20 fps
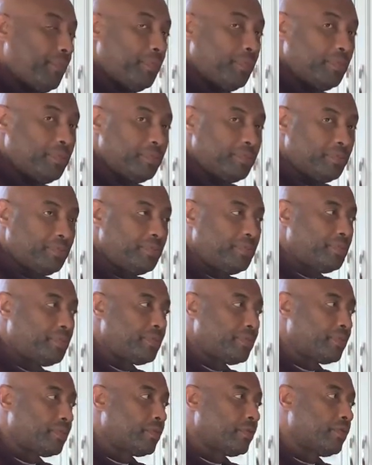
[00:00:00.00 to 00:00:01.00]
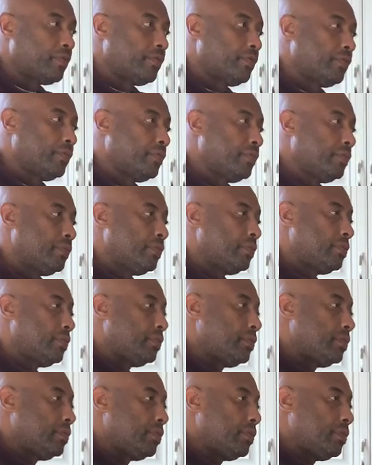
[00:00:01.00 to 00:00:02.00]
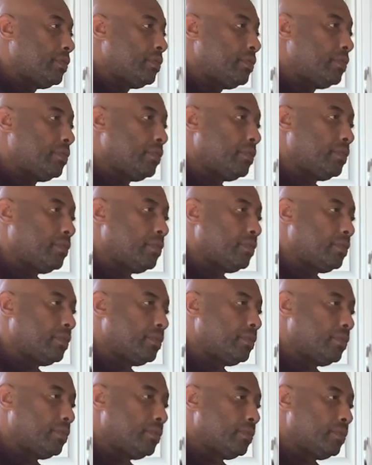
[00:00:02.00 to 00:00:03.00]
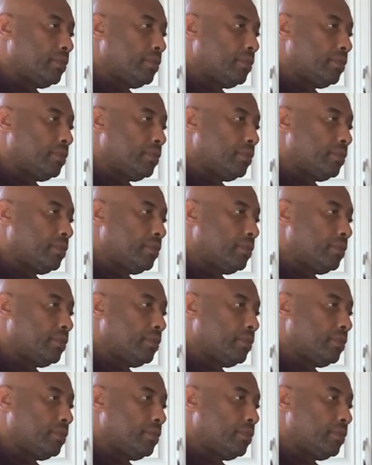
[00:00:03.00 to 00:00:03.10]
No words are spoken by the person on screen.